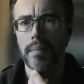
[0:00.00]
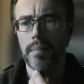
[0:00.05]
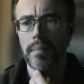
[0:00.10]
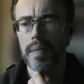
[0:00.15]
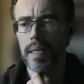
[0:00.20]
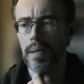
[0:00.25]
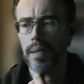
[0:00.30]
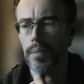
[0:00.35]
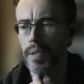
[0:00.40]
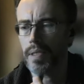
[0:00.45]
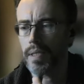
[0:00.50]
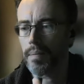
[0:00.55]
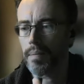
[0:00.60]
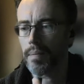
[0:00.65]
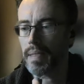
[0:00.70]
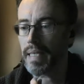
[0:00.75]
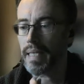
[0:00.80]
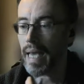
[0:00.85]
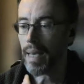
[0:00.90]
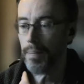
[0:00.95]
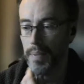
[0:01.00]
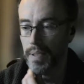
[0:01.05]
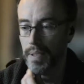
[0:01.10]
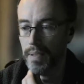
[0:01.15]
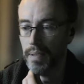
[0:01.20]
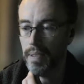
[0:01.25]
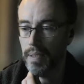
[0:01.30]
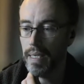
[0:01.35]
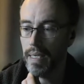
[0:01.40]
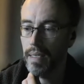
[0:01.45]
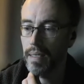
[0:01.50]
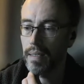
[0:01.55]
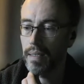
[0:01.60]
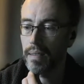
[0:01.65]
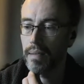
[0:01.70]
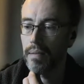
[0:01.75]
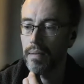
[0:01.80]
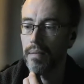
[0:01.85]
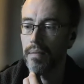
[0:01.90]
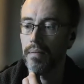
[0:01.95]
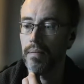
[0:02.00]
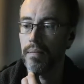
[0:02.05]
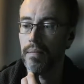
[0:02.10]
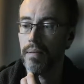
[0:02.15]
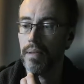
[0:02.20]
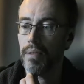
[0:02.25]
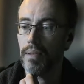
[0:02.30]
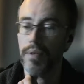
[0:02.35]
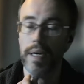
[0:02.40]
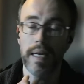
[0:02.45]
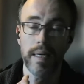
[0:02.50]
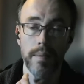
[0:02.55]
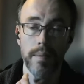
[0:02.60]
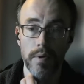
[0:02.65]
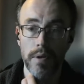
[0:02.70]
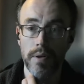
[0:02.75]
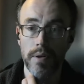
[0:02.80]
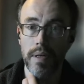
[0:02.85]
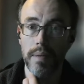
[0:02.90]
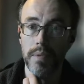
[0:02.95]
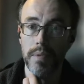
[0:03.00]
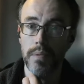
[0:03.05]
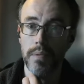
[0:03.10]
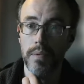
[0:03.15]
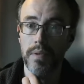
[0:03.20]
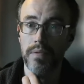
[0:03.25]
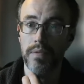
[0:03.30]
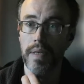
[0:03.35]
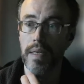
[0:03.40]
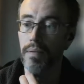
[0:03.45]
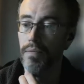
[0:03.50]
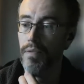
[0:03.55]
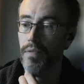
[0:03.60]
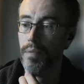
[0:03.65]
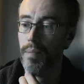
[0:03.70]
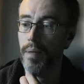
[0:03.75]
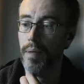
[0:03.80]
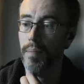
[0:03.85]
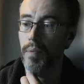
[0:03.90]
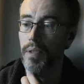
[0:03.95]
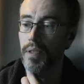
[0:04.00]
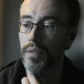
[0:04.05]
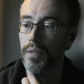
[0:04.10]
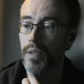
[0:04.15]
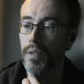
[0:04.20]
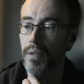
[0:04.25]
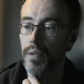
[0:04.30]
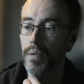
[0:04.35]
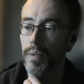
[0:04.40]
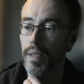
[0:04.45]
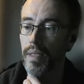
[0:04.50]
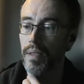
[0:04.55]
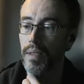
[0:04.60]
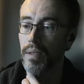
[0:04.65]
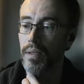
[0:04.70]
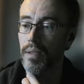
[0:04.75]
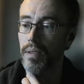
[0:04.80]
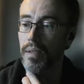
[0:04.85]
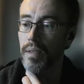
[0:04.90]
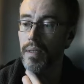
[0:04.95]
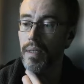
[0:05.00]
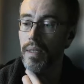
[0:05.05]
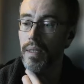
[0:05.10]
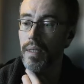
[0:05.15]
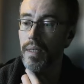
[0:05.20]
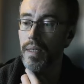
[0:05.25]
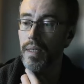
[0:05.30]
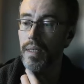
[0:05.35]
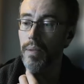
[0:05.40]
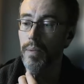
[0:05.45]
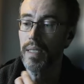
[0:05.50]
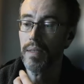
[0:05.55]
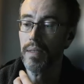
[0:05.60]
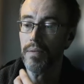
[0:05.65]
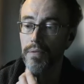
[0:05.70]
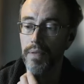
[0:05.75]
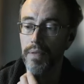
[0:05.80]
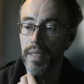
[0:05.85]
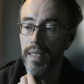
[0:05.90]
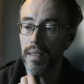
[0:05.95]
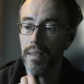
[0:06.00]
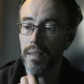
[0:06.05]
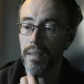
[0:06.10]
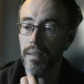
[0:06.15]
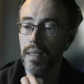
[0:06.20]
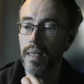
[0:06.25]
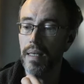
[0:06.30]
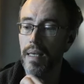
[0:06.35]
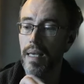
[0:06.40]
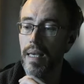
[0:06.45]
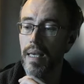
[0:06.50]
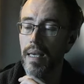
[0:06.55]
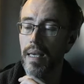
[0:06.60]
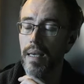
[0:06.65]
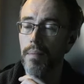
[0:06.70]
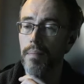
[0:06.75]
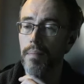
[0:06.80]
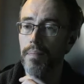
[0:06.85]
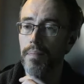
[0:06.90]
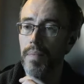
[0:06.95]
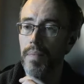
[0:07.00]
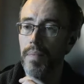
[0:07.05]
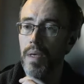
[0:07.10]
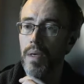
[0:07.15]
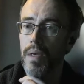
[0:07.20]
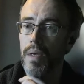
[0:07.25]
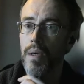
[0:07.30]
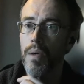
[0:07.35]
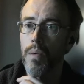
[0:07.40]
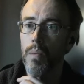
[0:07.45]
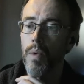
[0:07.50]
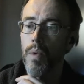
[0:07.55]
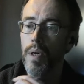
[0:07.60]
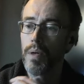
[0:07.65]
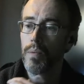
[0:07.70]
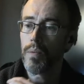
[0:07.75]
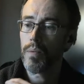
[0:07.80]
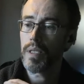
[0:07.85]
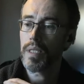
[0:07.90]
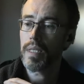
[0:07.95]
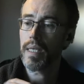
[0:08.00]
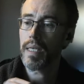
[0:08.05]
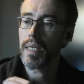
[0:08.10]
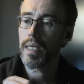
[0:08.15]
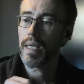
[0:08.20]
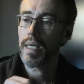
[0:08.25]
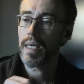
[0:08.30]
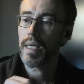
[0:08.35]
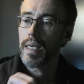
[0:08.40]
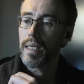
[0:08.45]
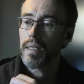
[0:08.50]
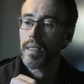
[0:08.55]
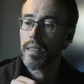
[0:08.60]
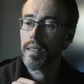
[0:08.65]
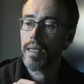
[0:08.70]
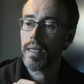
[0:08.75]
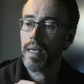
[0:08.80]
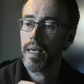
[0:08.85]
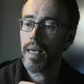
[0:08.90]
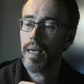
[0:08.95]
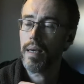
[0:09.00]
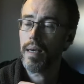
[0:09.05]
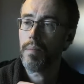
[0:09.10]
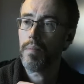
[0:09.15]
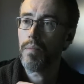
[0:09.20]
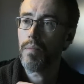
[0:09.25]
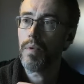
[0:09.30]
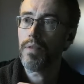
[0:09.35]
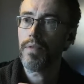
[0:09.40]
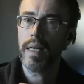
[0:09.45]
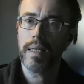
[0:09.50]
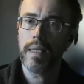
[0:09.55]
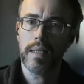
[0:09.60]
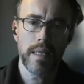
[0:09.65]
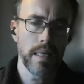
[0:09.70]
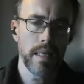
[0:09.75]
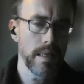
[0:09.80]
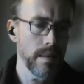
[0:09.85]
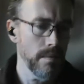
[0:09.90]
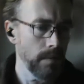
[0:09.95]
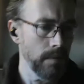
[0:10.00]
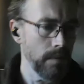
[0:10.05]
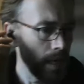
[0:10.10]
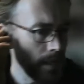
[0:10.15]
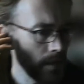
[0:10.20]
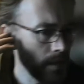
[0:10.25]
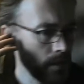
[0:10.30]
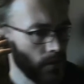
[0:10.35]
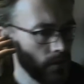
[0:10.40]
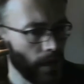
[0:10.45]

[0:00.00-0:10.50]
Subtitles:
there were some gaps in the training programs we felt, from our point of view, that we could fill. One was that we felt that a lot